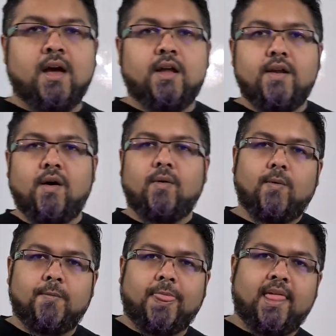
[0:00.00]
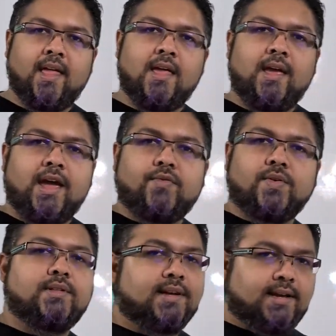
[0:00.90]
Now, if we
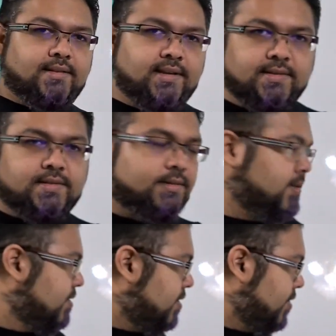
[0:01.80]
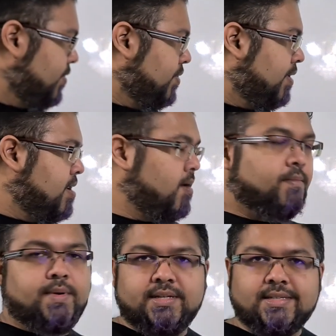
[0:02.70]
look at these two
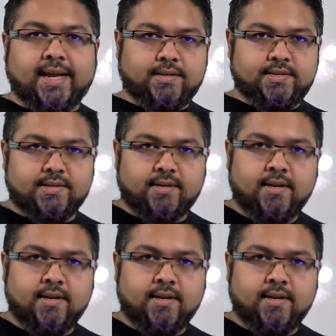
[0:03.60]
number sets,